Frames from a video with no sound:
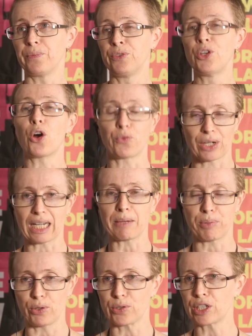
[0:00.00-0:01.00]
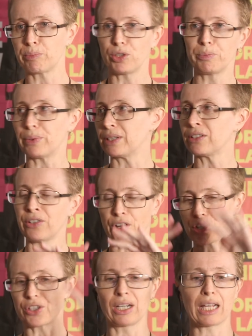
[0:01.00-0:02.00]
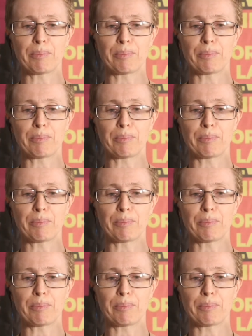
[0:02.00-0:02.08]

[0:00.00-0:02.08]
not really plausible but notionally